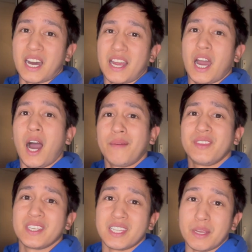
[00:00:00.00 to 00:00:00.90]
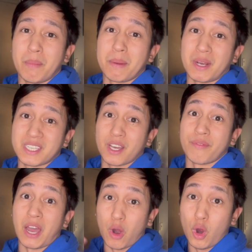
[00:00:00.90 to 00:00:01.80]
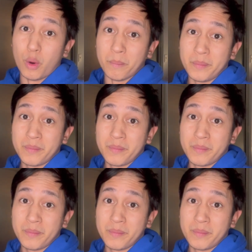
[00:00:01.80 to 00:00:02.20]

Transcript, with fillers: I obviously made myself at home.